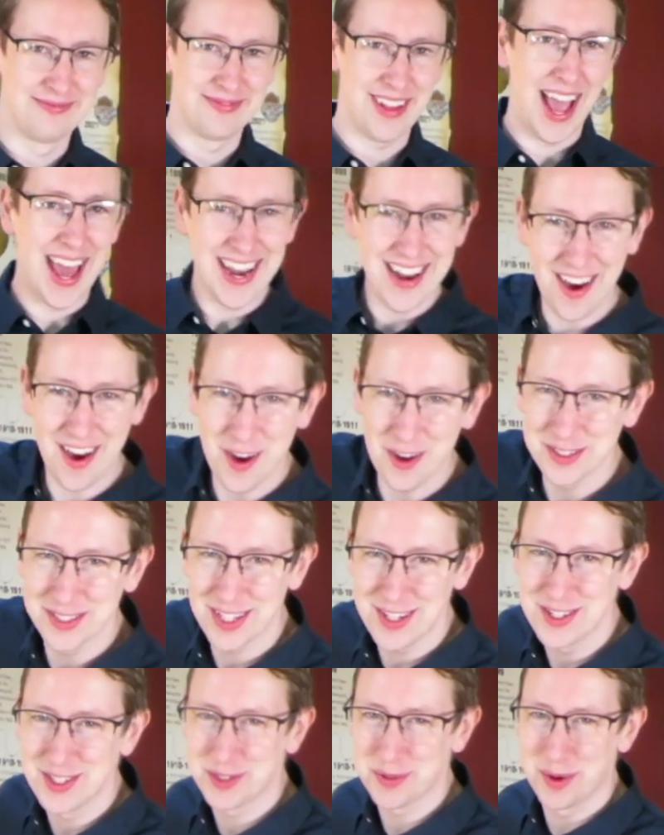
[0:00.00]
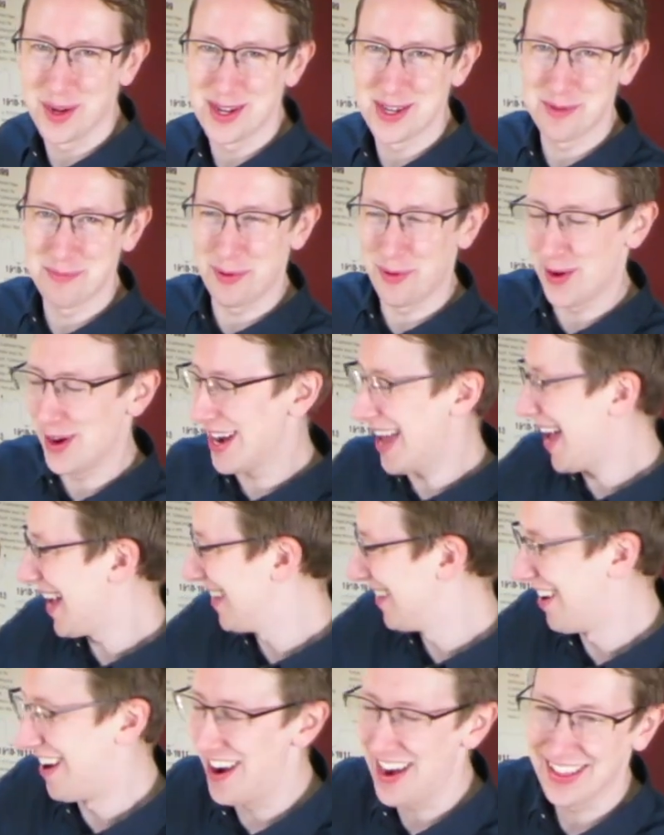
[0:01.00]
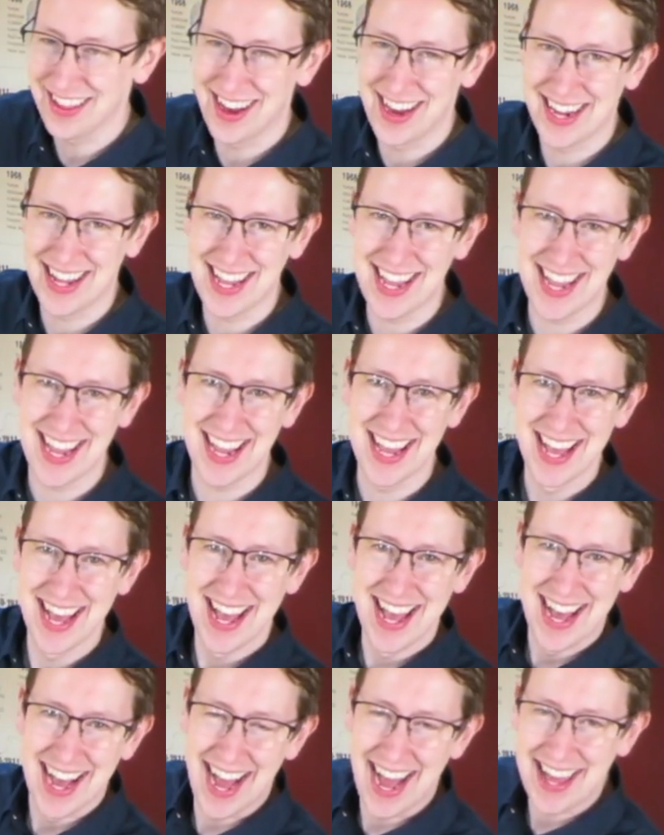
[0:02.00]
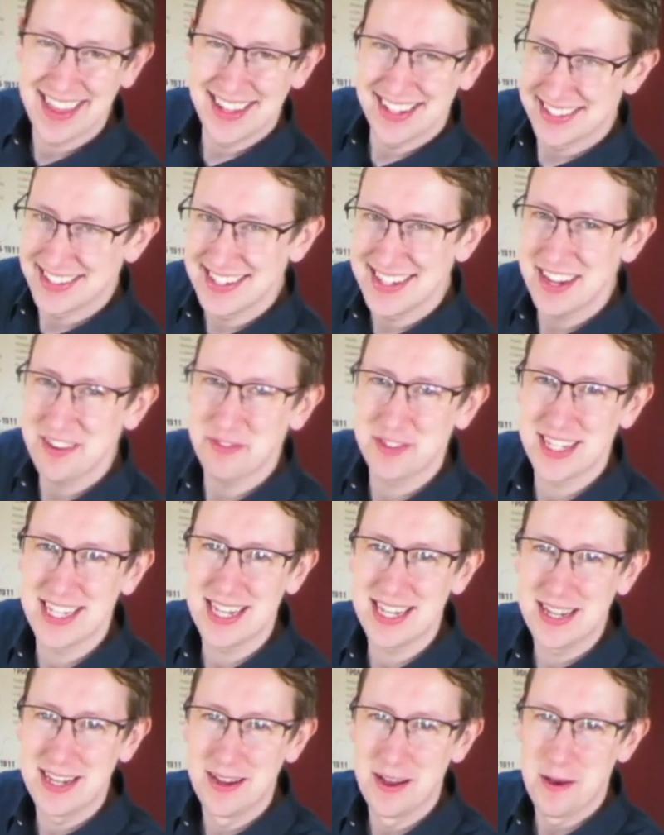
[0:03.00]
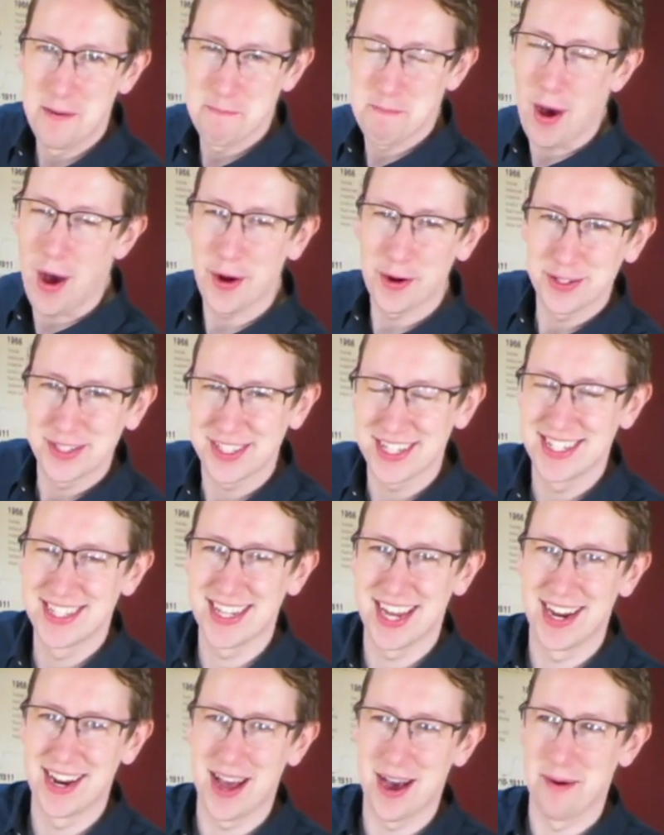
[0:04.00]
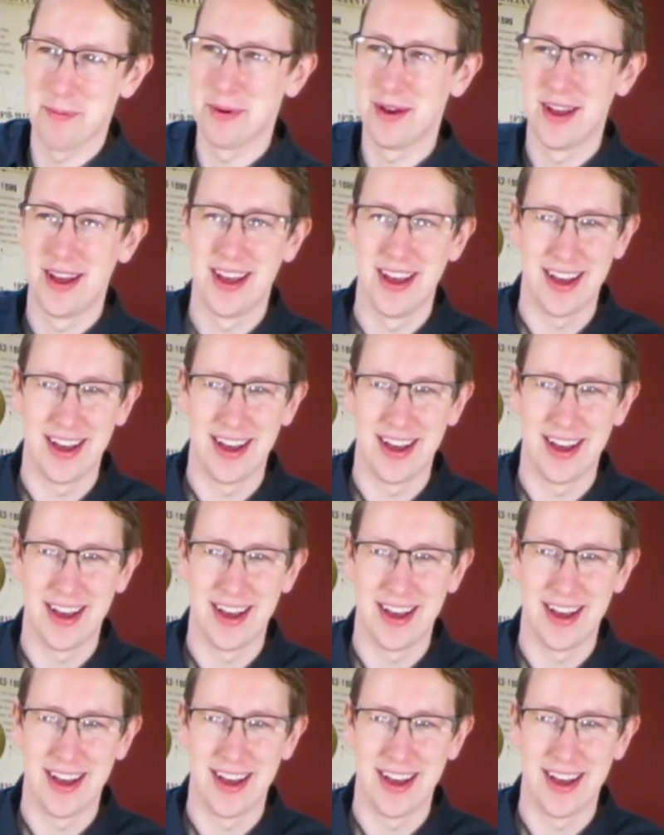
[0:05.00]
And I also just wanted to point out and highlight here, I had this nifty poster done up.